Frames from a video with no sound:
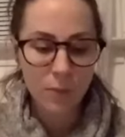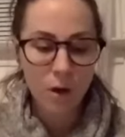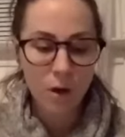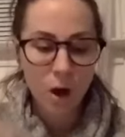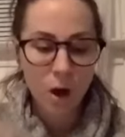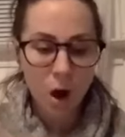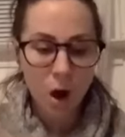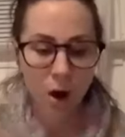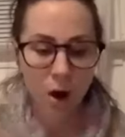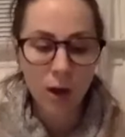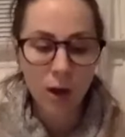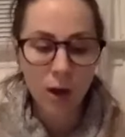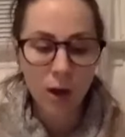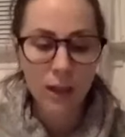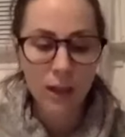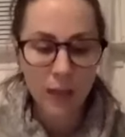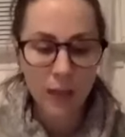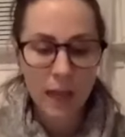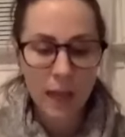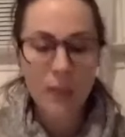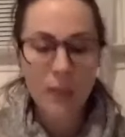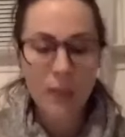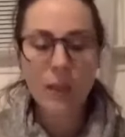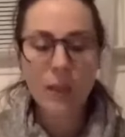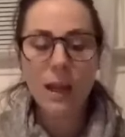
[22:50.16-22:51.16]
already
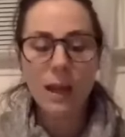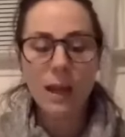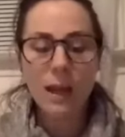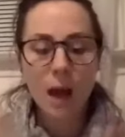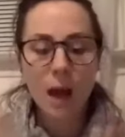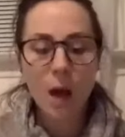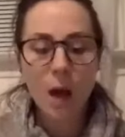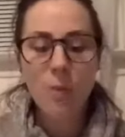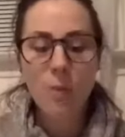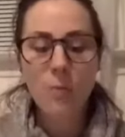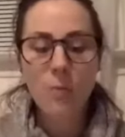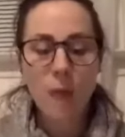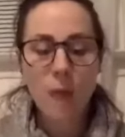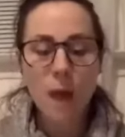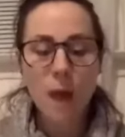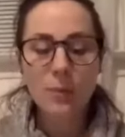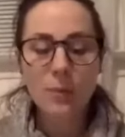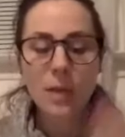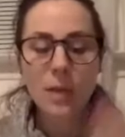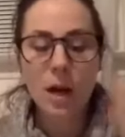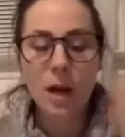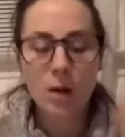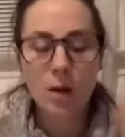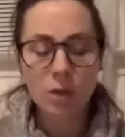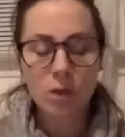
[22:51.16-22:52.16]
like laid out,
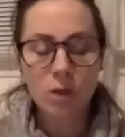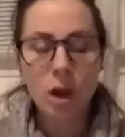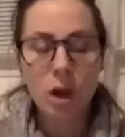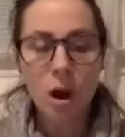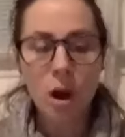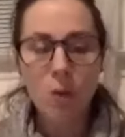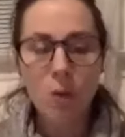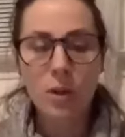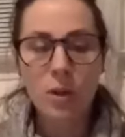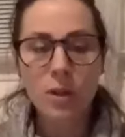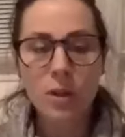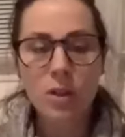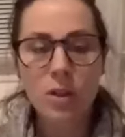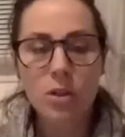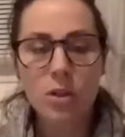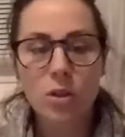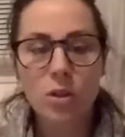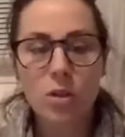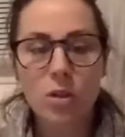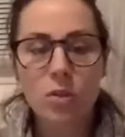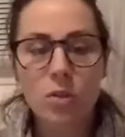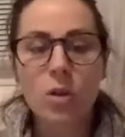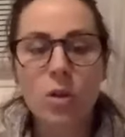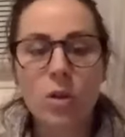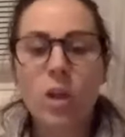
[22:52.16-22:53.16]
mapped out, taught what to
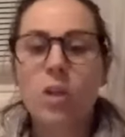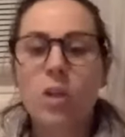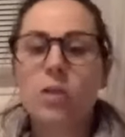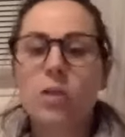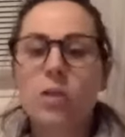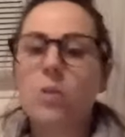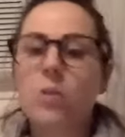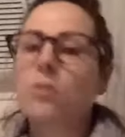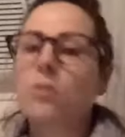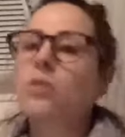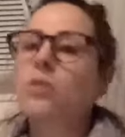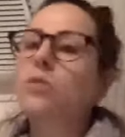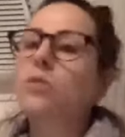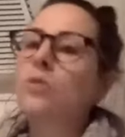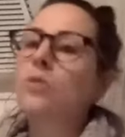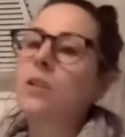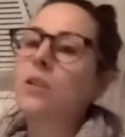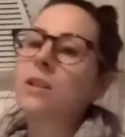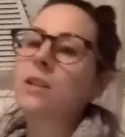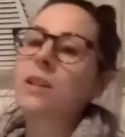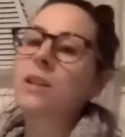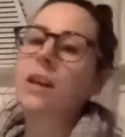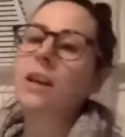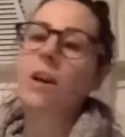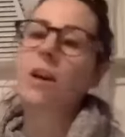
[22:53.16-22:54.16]
do. So as soon
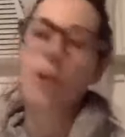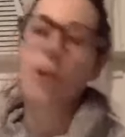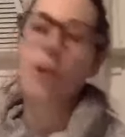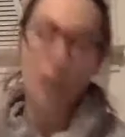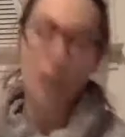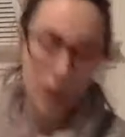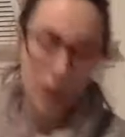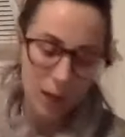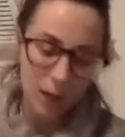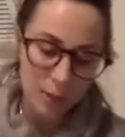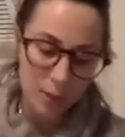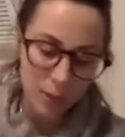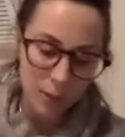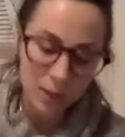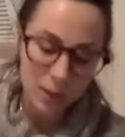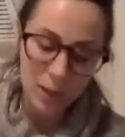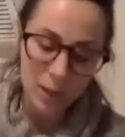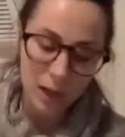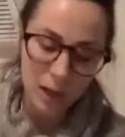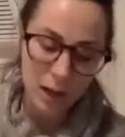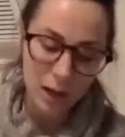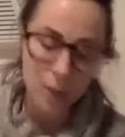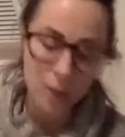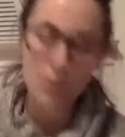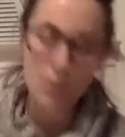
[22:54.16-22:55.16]
as they are able to
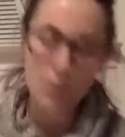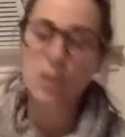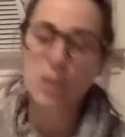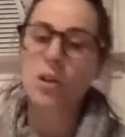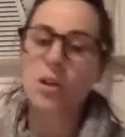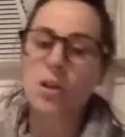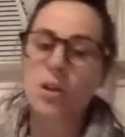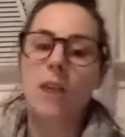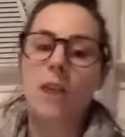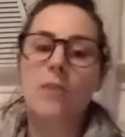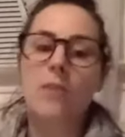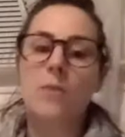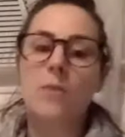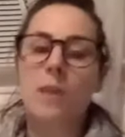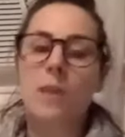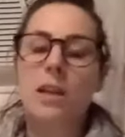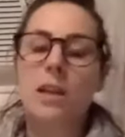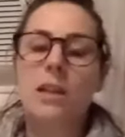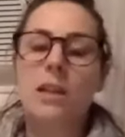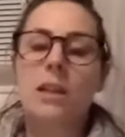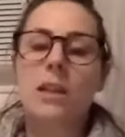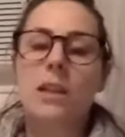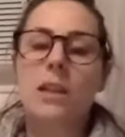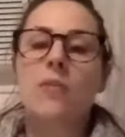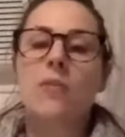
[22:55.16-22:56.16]
sign up, they should have the money
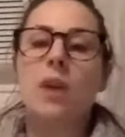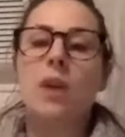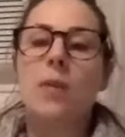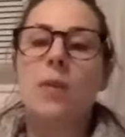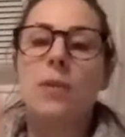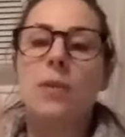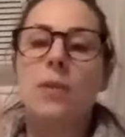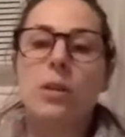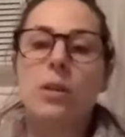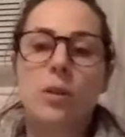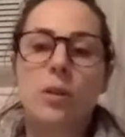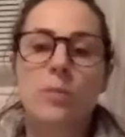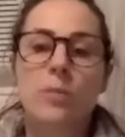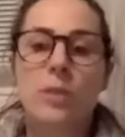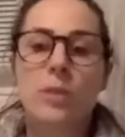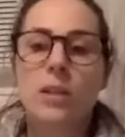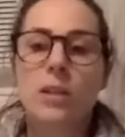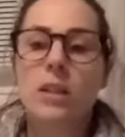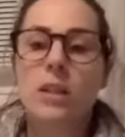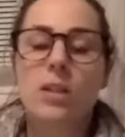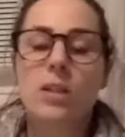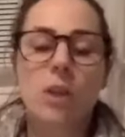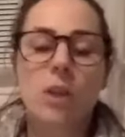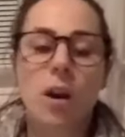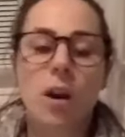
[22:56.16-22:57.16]
saved up and their
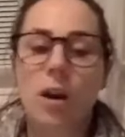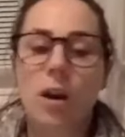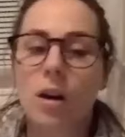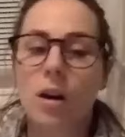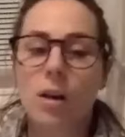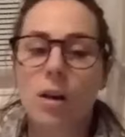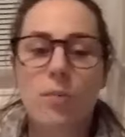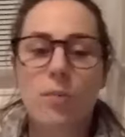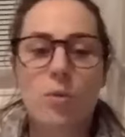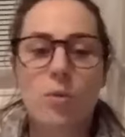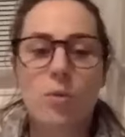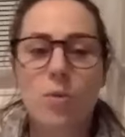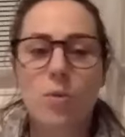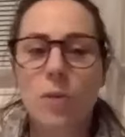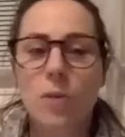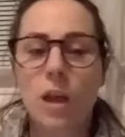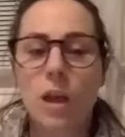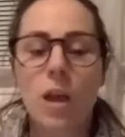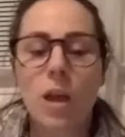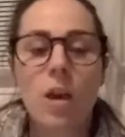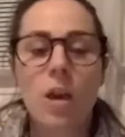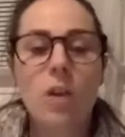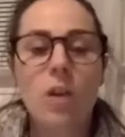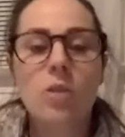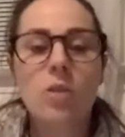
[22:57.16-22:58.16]
business already booming.
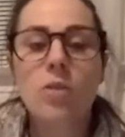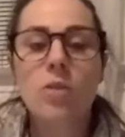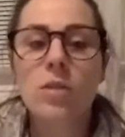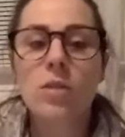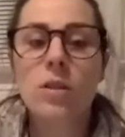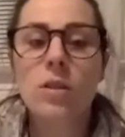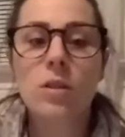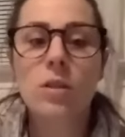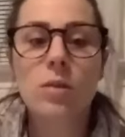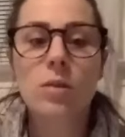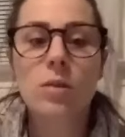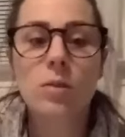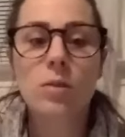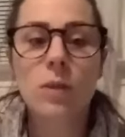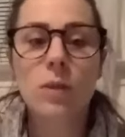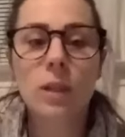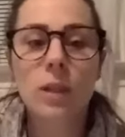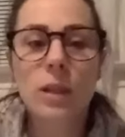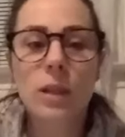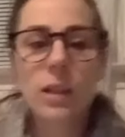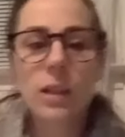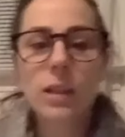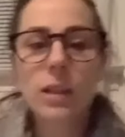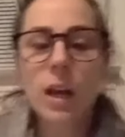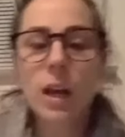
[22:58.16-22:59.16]
So this is
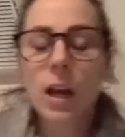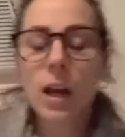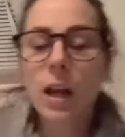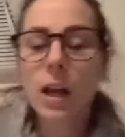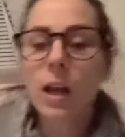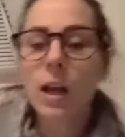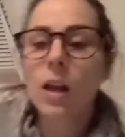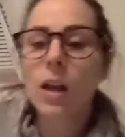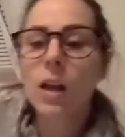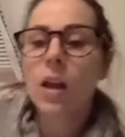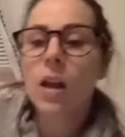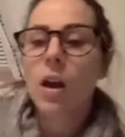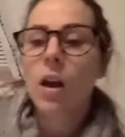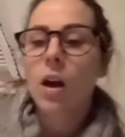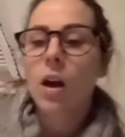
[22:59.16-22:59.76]
really exciting.